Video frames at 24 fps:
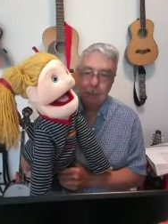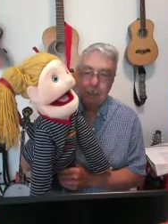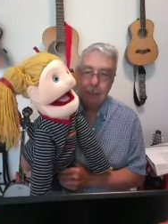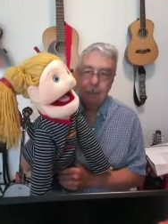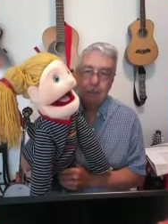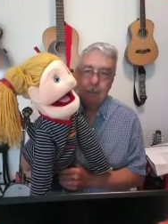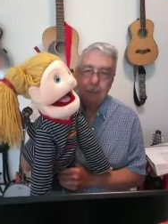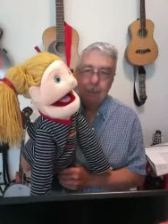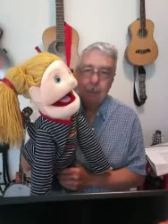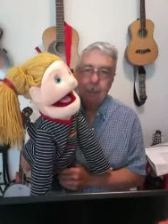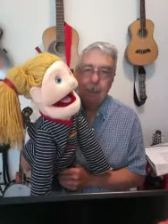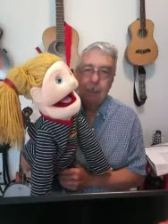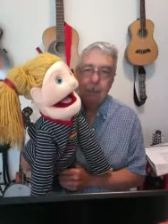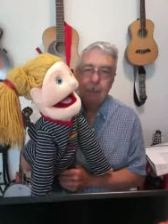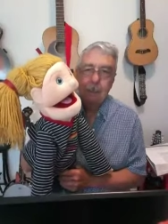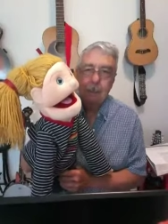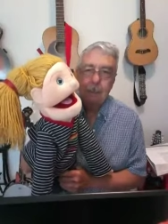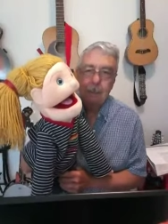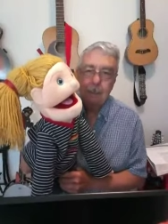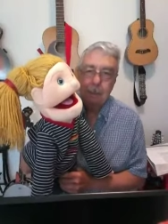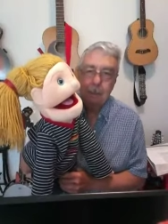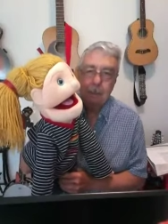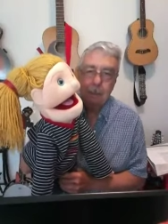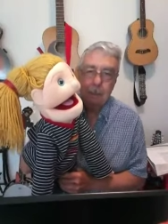and we can
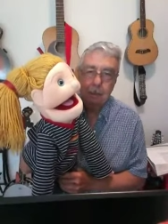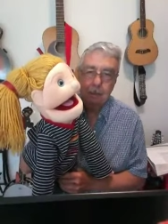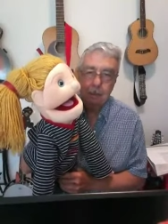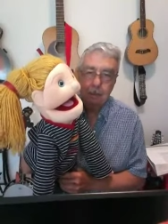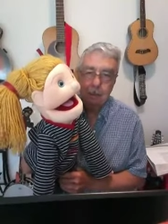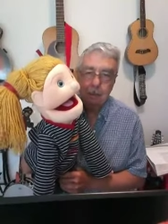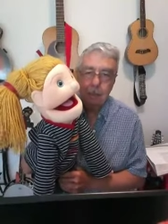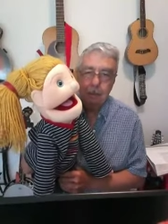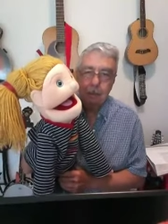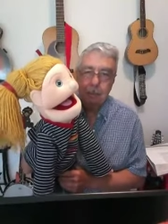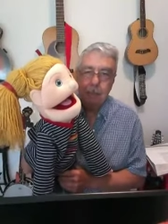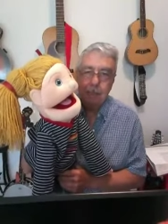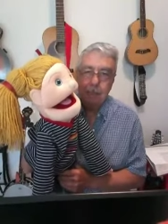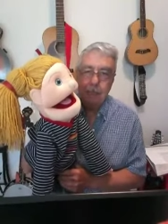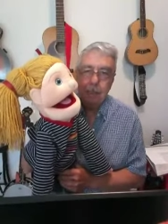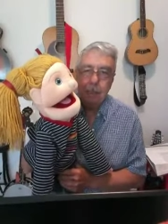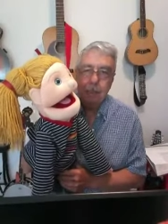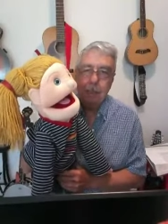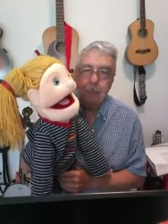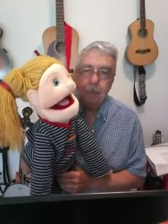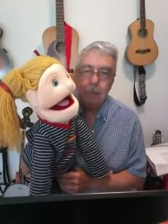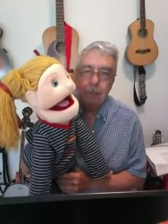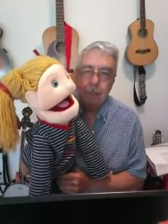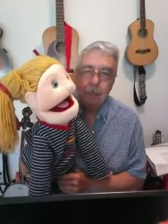someday
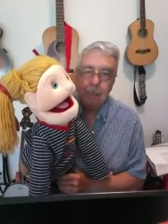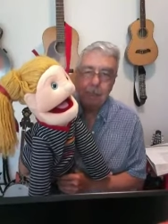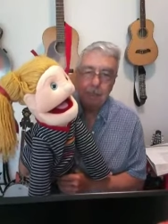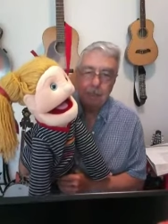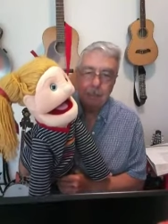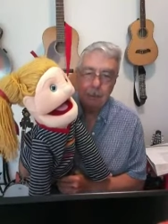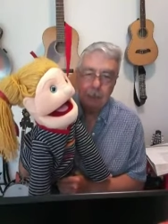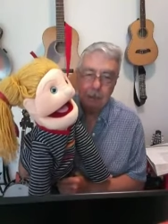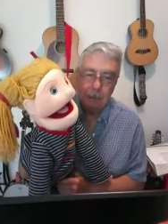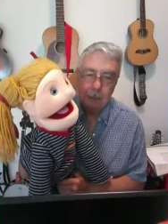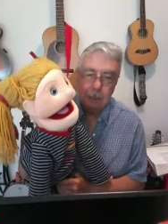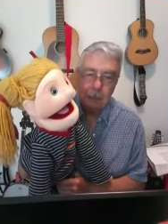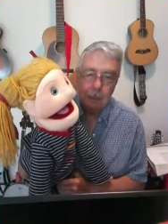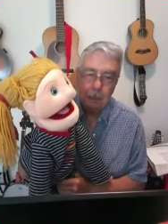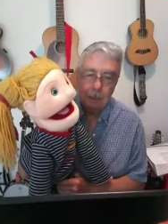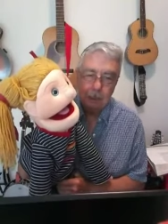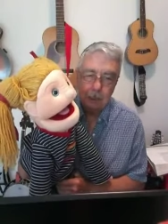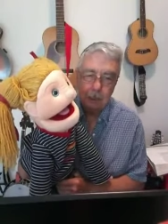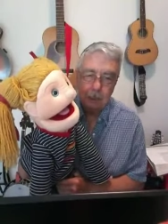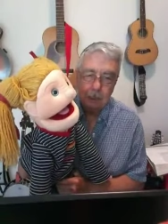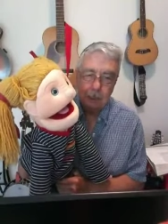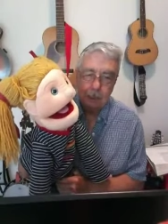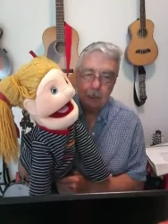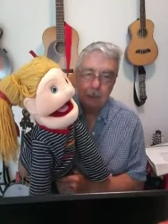all get back to our
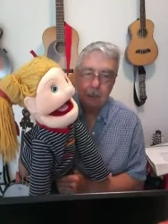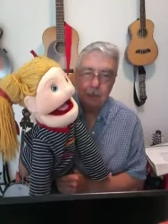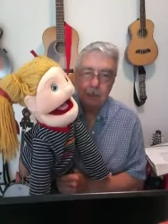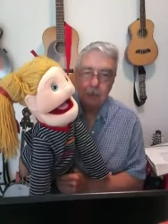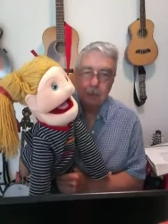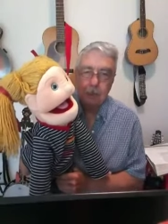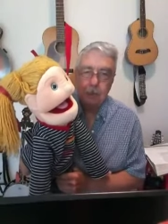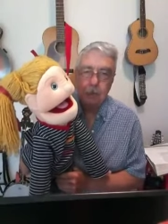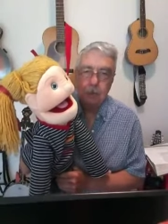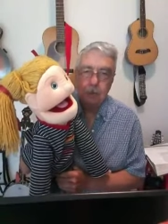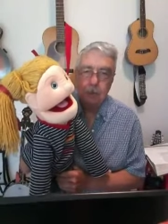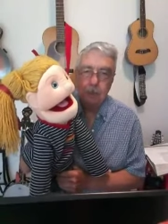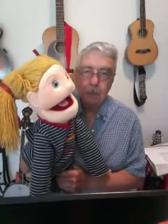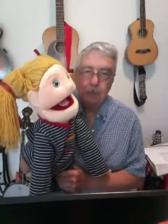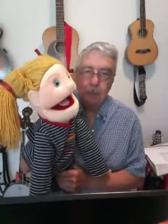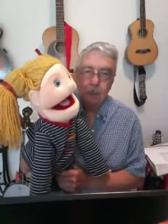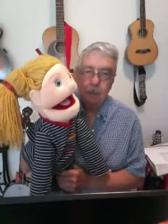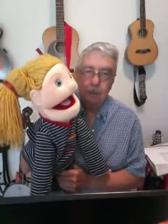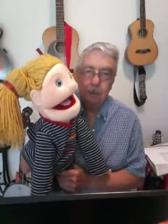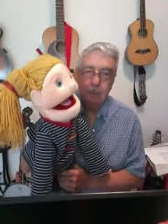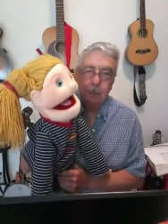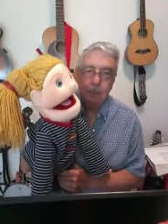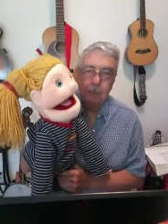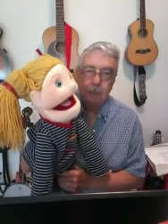churches and
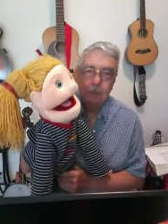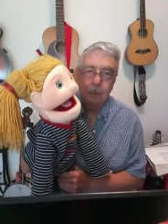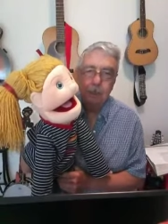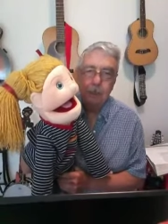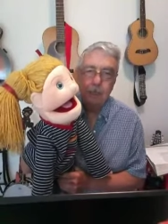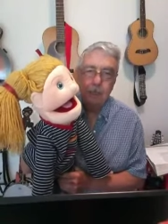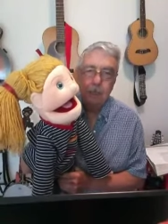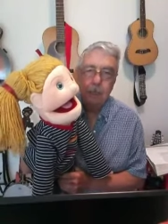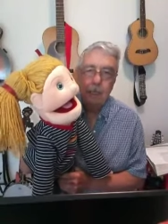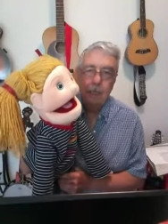worship in,